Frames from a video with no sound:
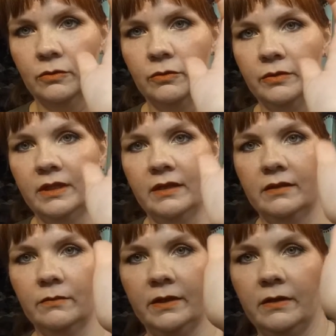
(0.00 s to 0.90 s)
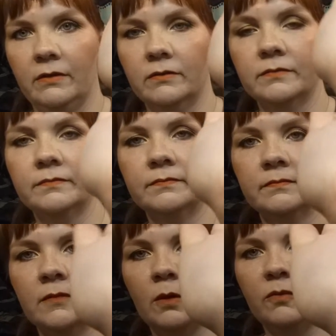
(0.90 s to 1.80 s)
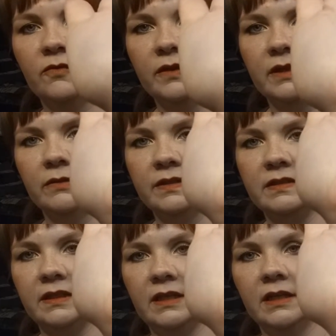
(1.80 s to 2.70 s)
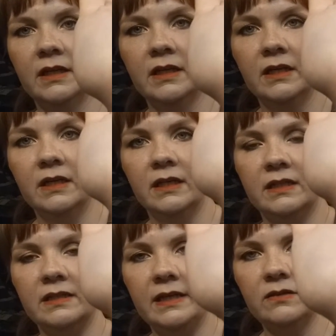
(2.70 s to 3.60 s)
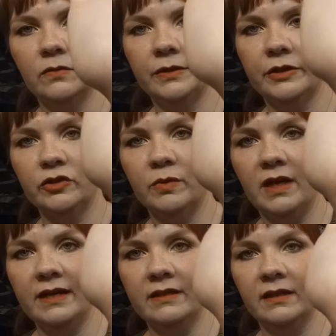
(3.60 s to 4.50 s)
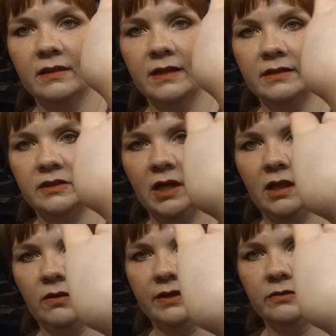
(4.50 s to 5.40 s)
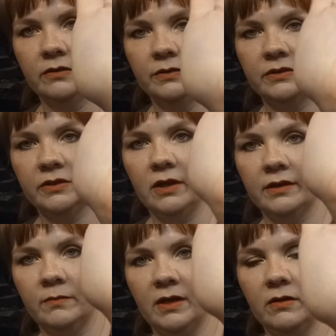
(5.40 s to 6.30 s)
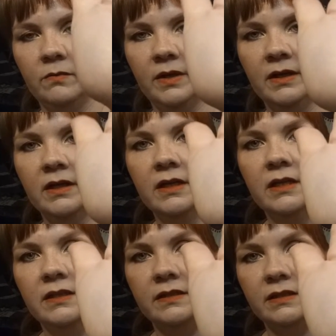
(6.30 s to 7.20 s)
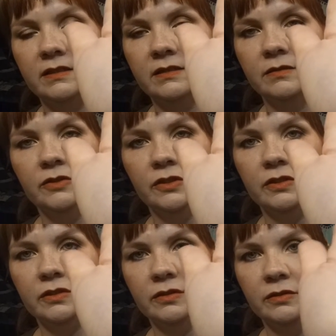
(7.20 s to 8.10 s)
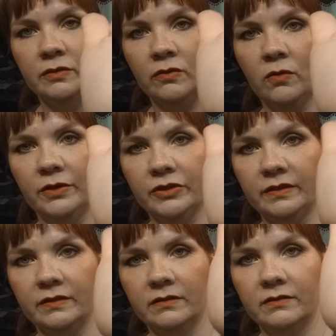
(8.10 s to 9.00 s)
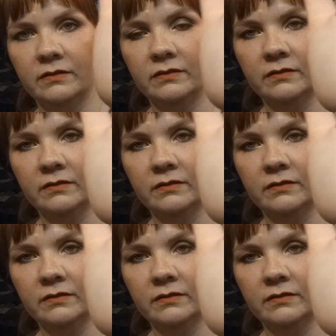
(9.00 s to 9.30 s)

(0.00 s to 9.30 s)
Ooh, yeah, there we go. Hopefully you can see. It says orange, but I think that's yellow. I don't know what they're talking about, but this is just gorgeous.